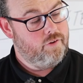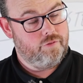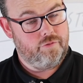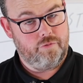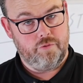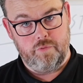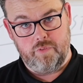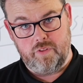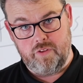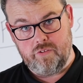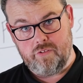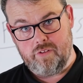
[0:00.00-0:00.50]

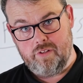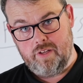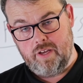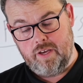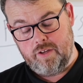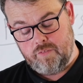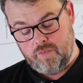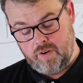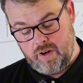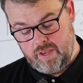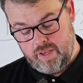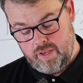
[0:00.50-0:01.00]
through this
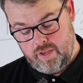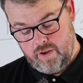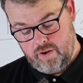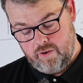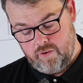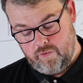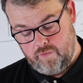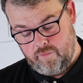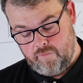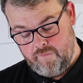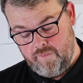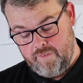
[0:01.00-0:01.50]
line right
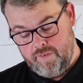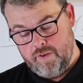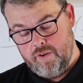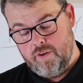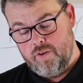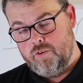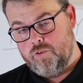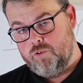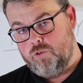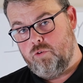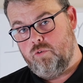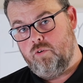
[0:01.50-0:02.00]
here
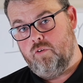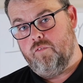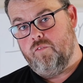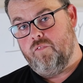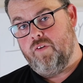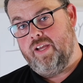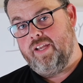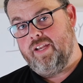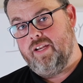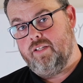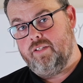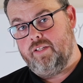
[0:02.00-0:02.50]
to a
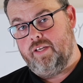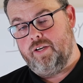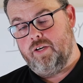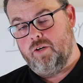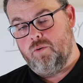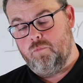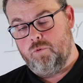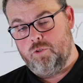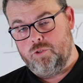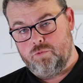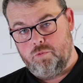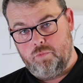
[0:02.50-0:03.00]

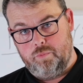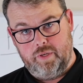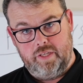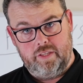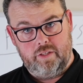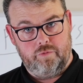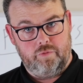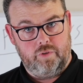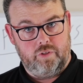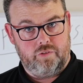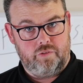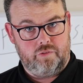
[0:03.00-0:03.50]
regulator, which will be
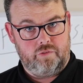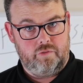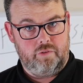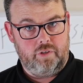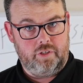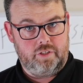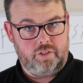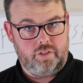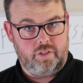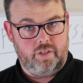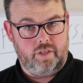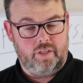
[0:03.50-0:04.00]
the
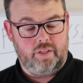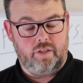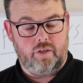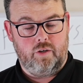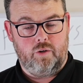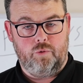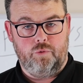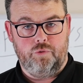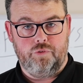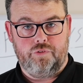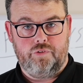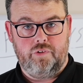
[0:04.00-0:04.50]
restriction in the
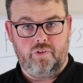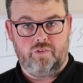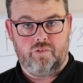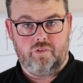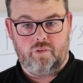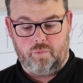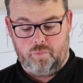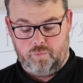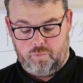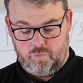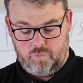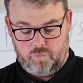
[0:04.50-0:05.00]
whole
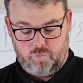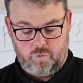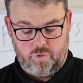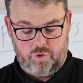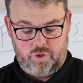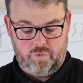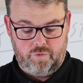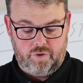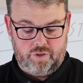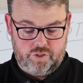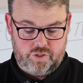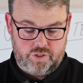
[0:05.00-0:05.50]
system, where
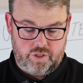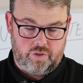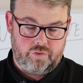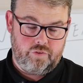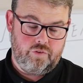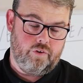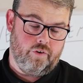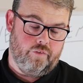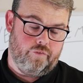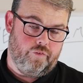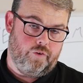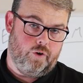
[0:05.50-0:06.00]
you
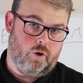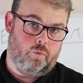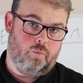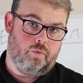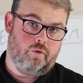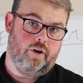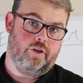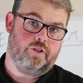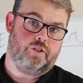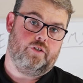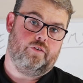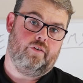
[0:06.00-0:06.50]
adjust your fuel
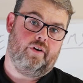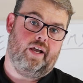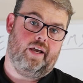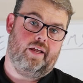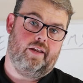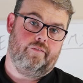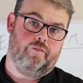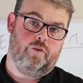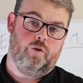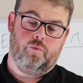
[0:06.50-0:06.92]
pressure at.